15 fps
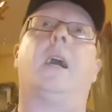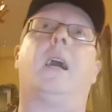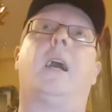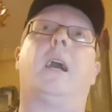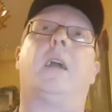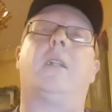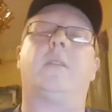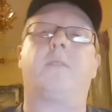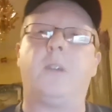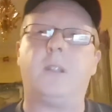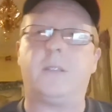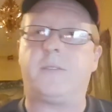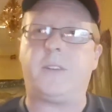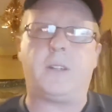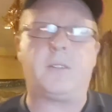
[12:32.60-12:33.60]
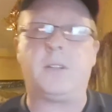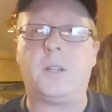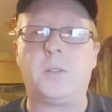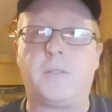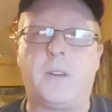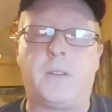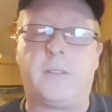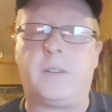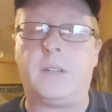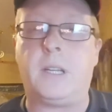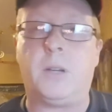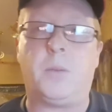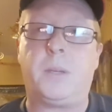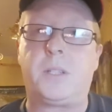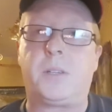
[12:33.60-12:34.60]
And I found loads of other
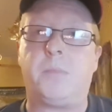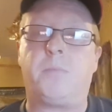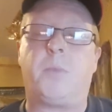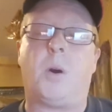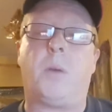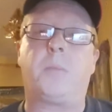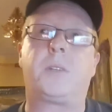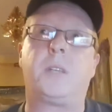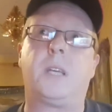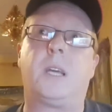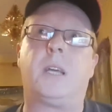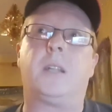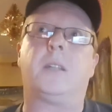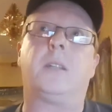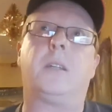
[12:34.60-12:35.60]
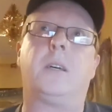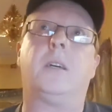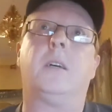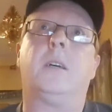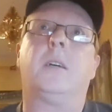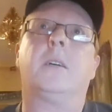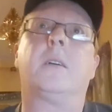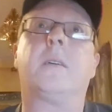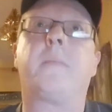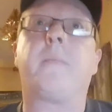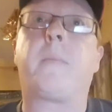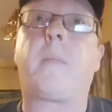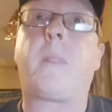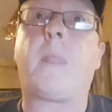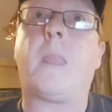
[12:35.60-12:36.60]
little bits and bobs, and I
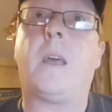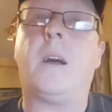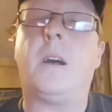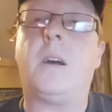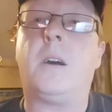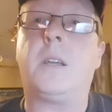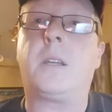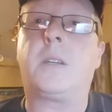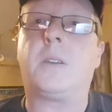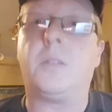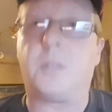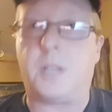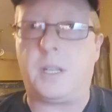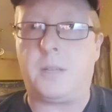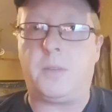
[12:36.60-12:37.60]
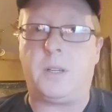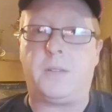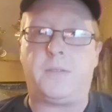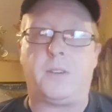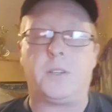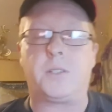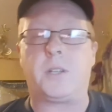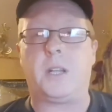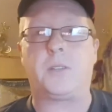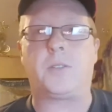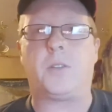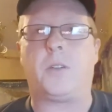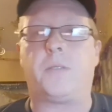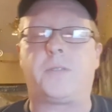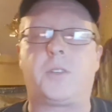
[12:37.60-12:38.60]
contacted my finds
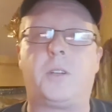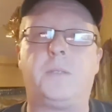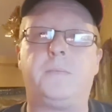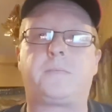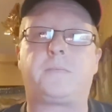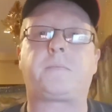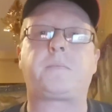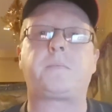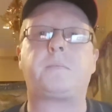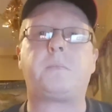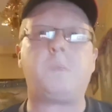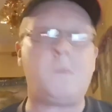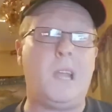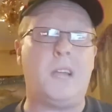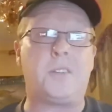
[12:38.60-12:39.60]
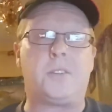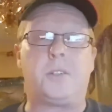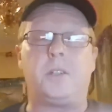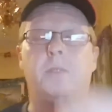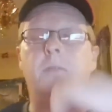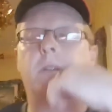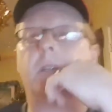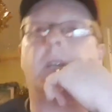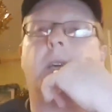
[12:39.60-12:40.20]
liaison officer, as you do.